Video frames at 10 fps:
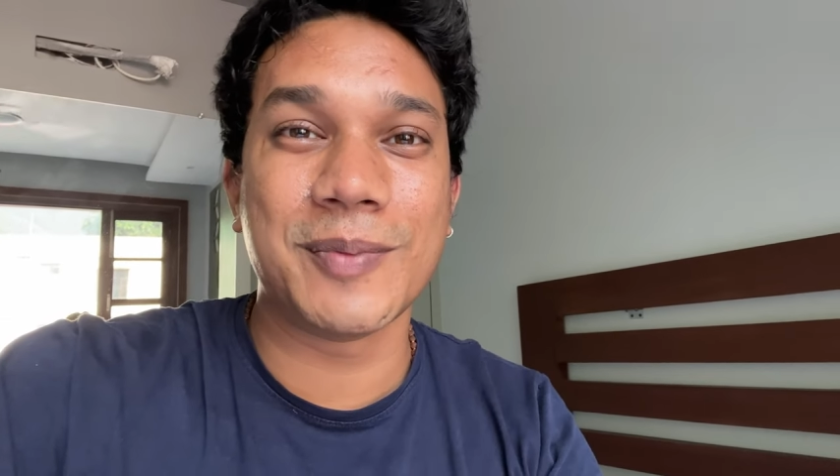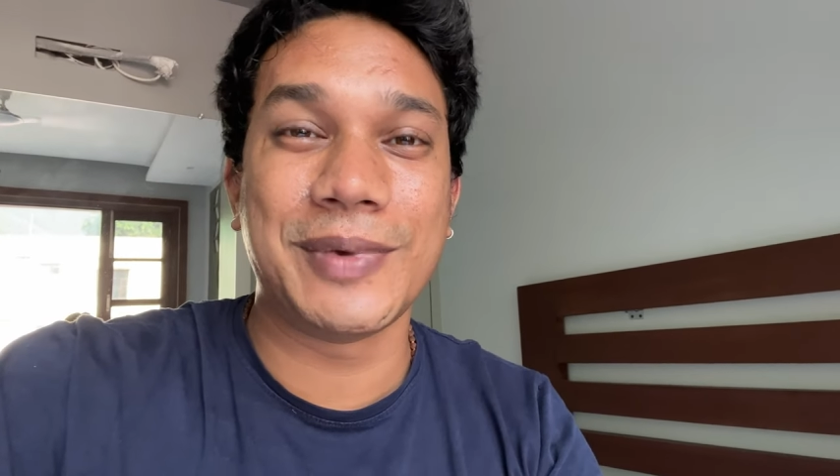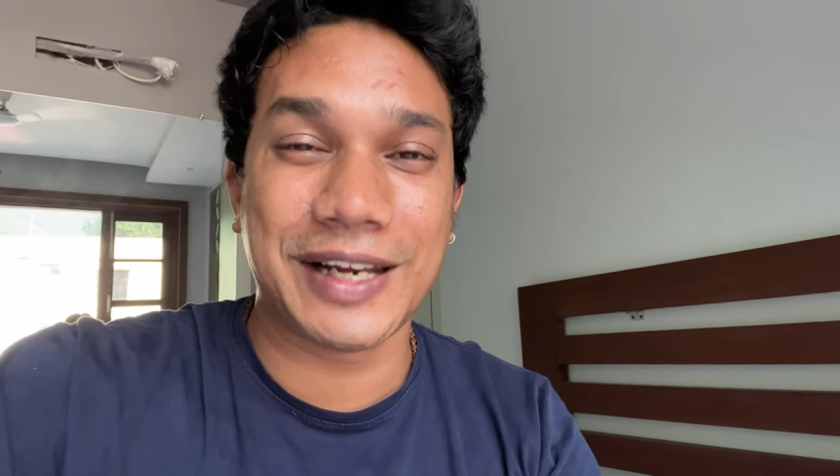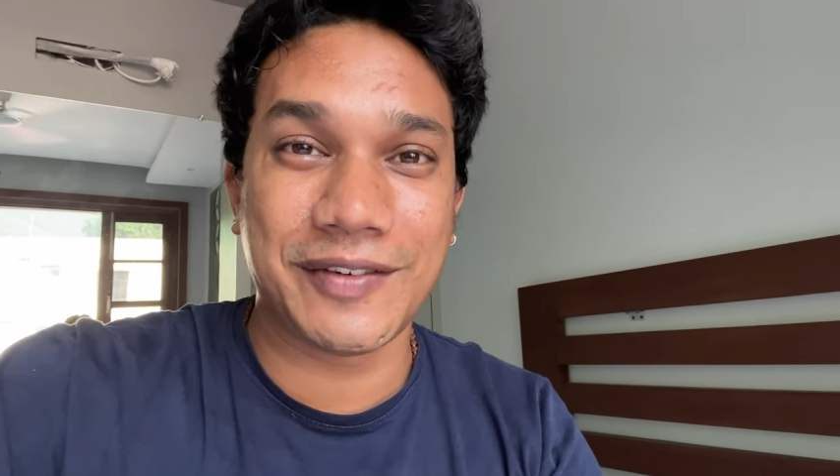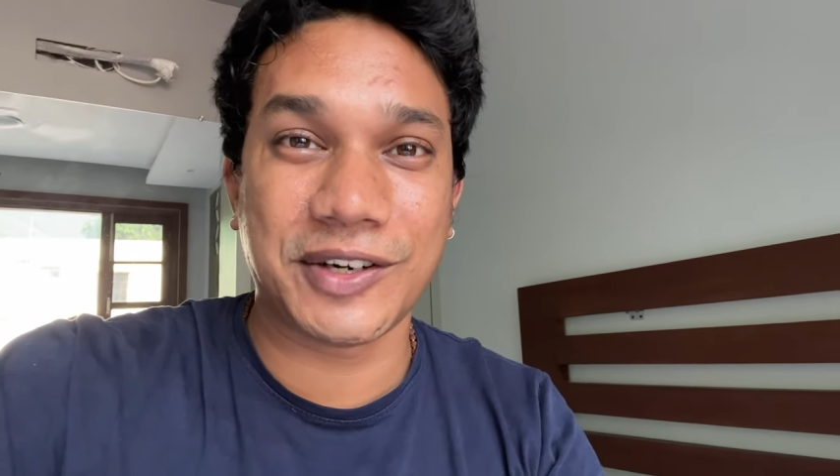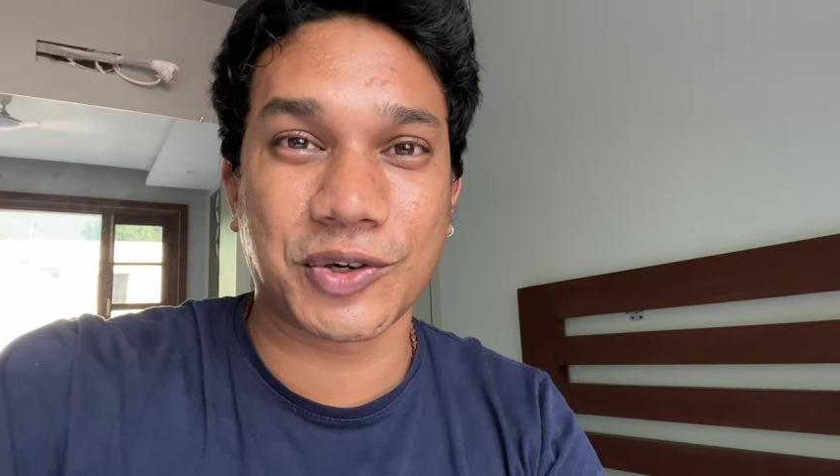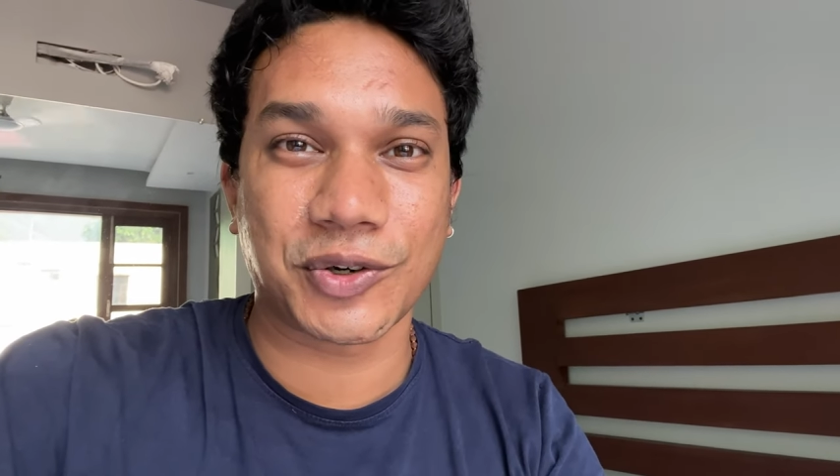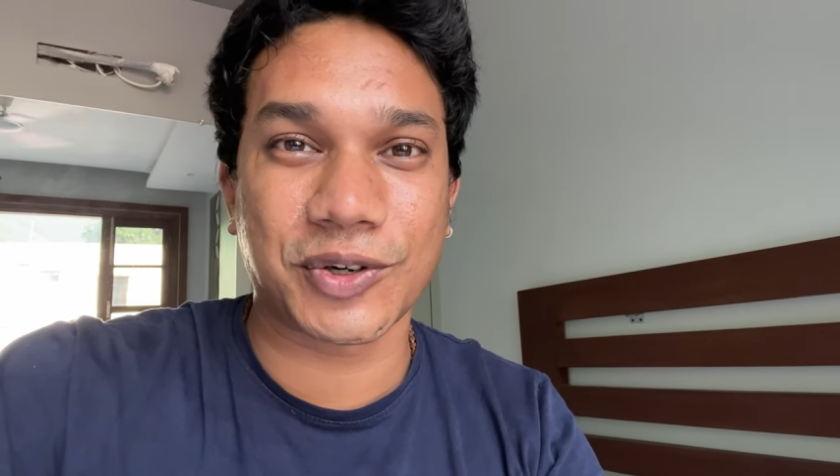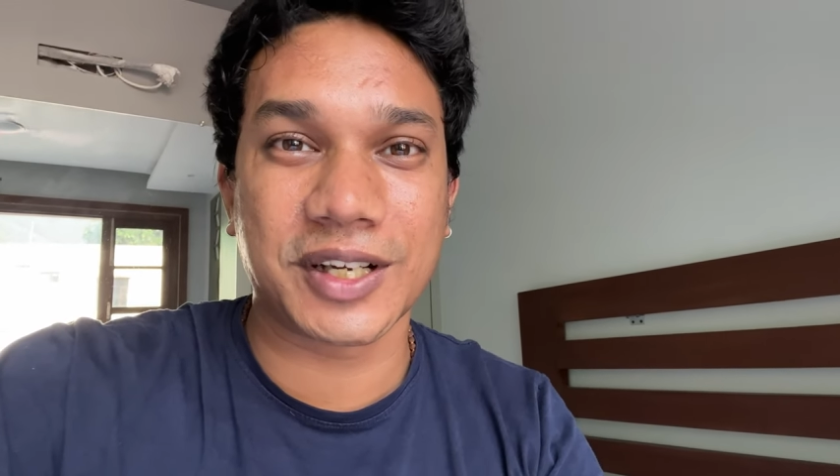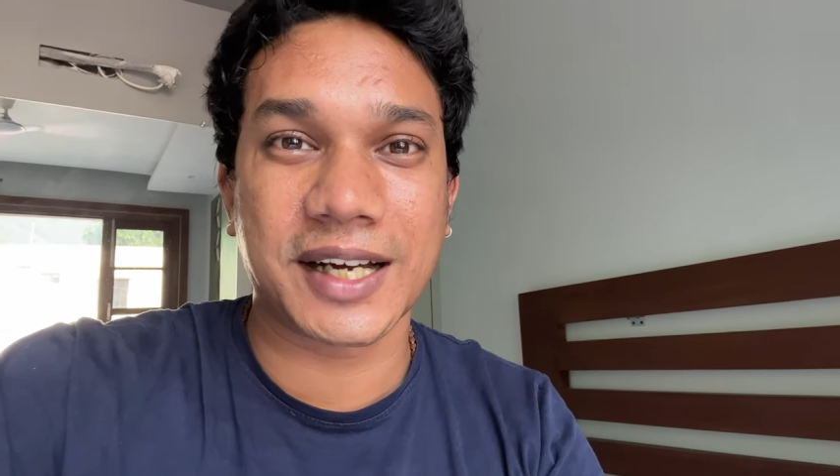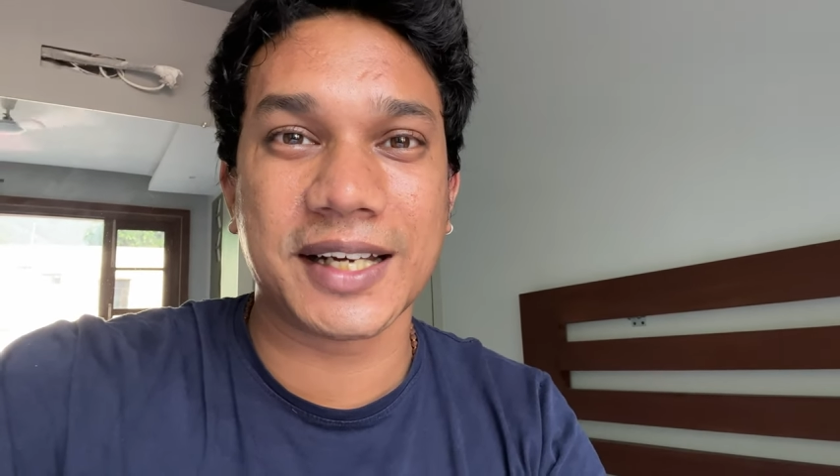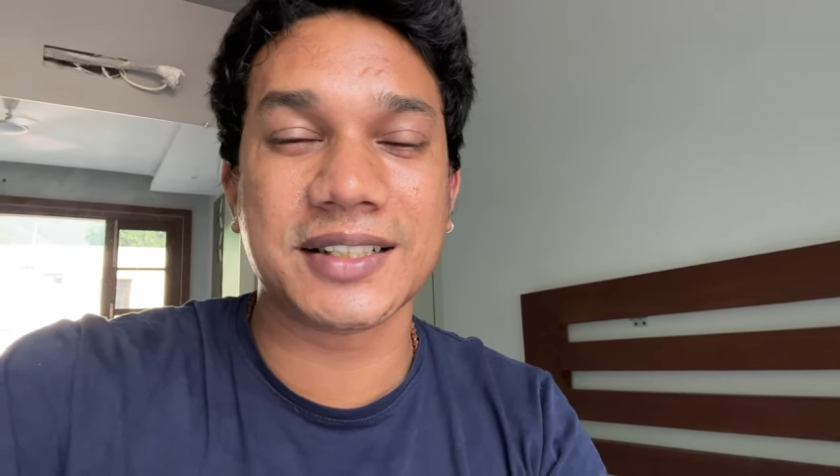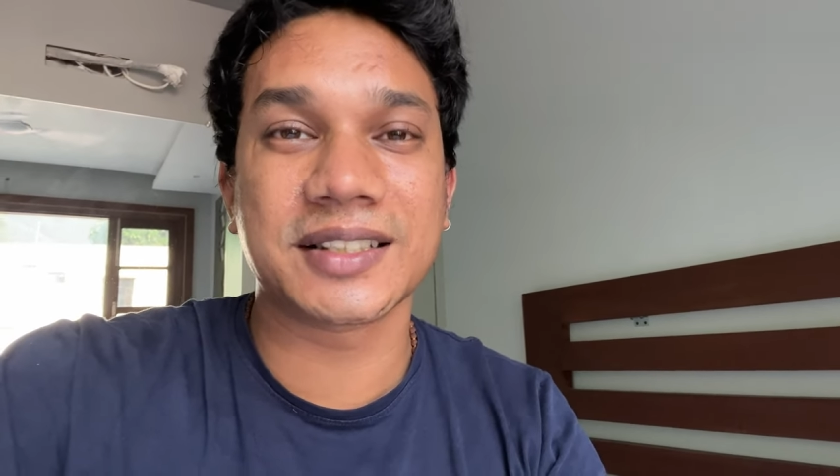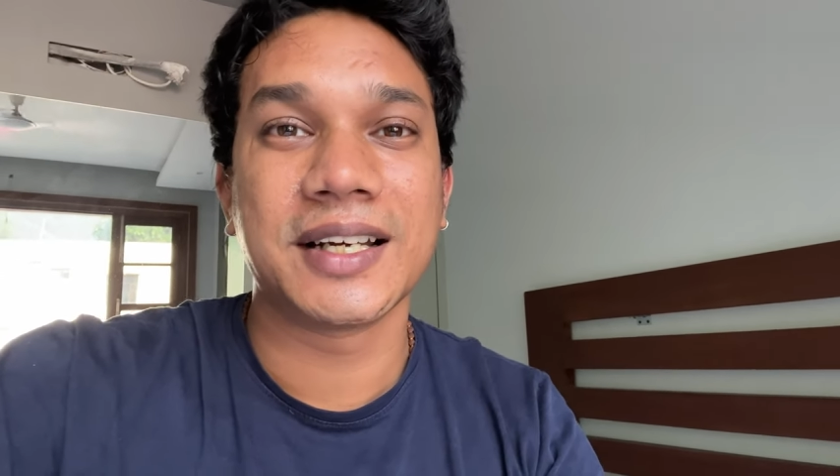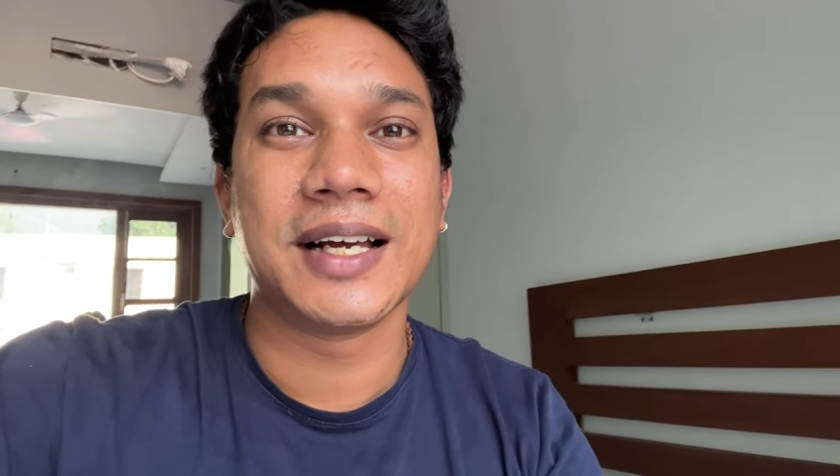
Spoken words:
believe it or not guys,